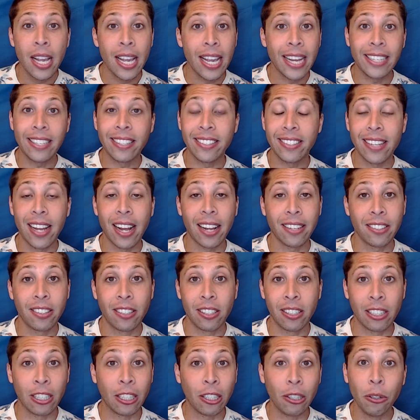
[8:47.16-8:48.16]
It does not
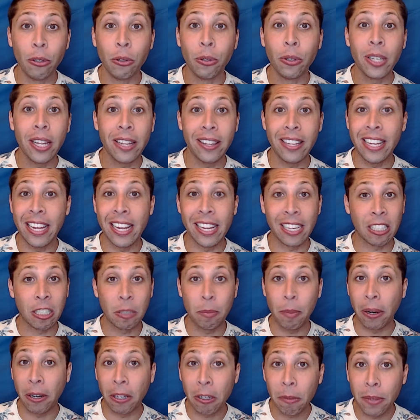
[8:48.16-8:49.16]
include the
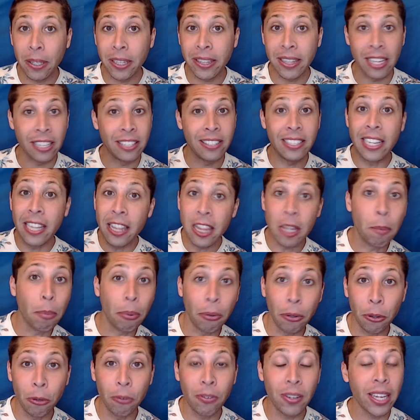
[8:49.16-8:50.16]
experiment that did the
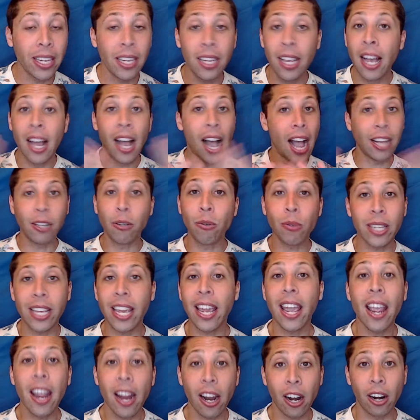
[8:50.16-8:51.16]
proving. I don't
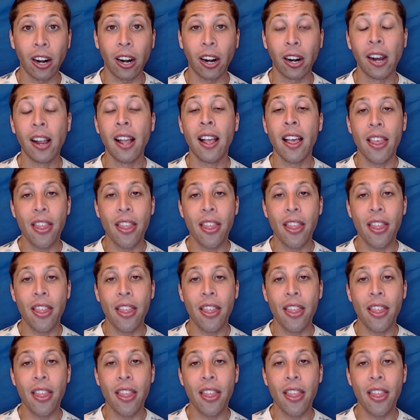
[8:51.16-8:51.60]
care.